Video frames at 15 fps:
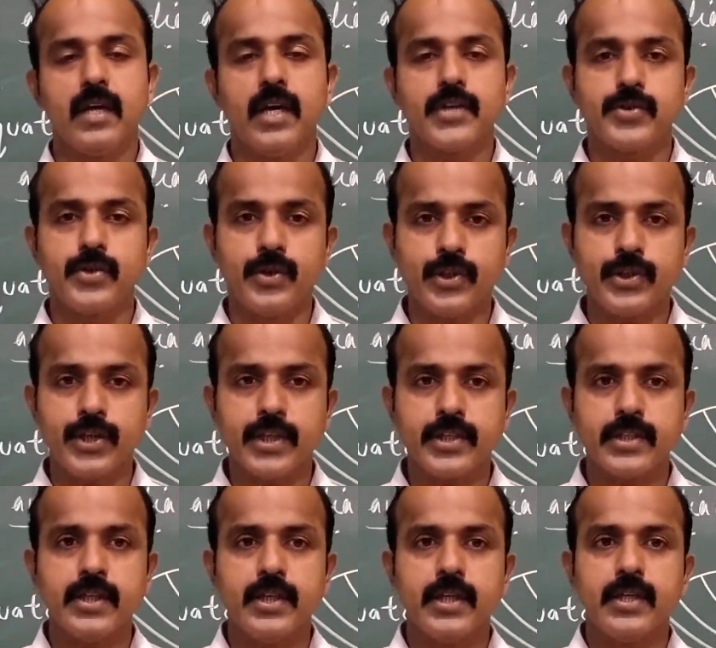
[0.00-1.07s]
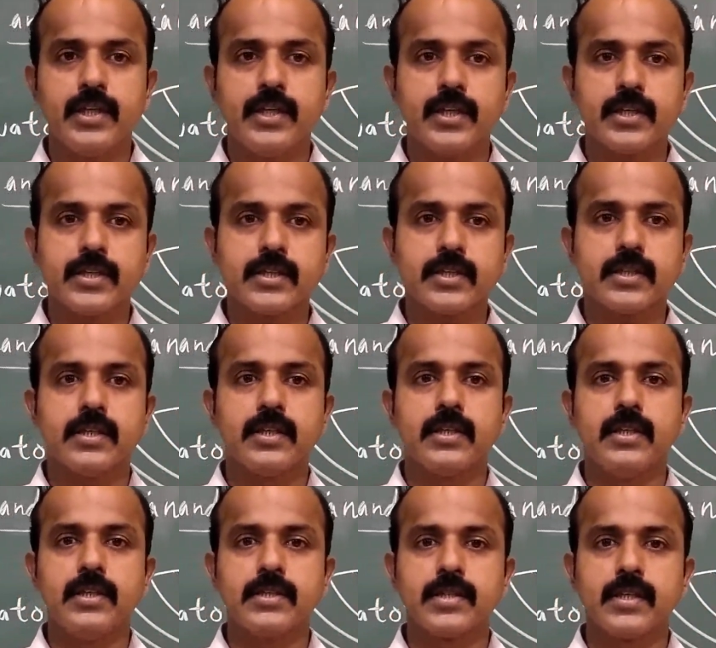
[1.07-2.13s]
As you know that
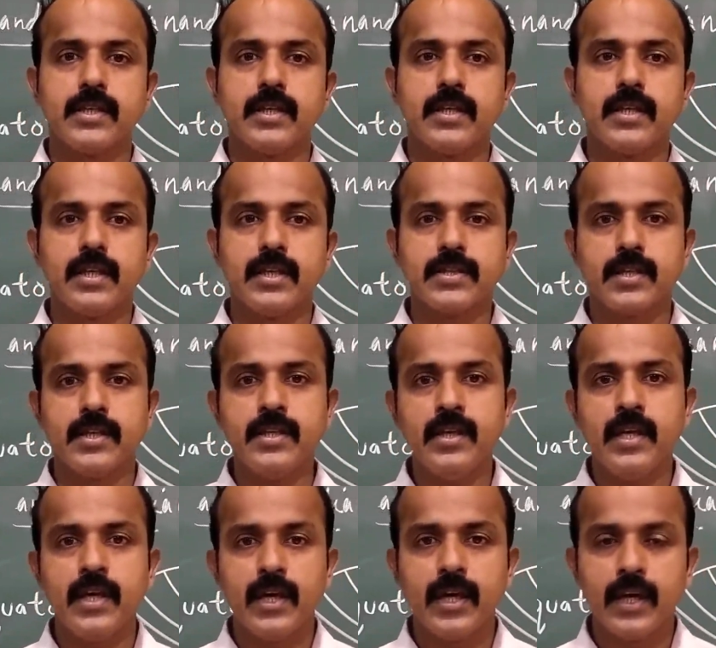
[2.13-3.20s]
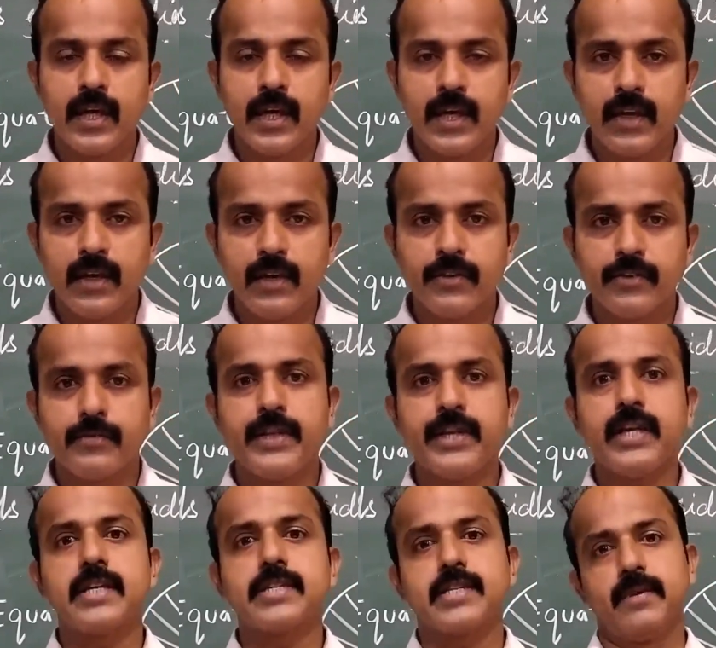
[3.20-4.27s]
Earth is in
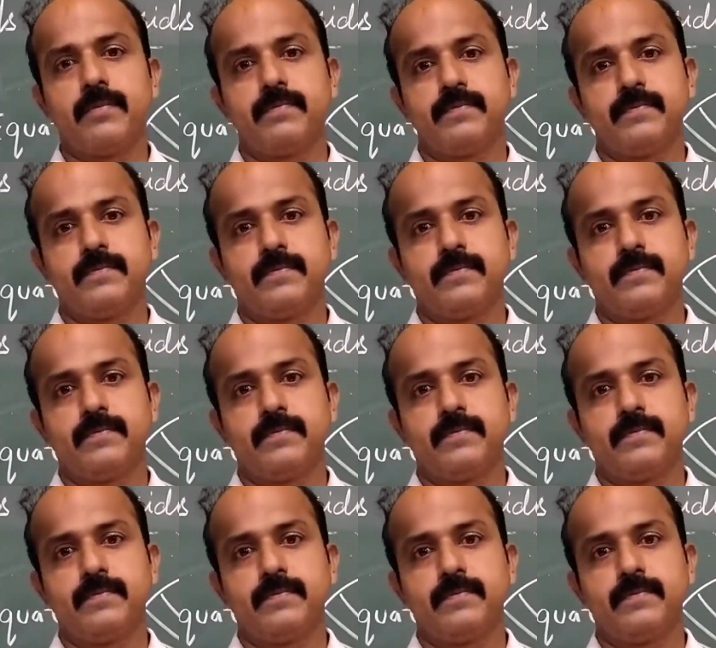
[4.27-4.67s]
spherical shape.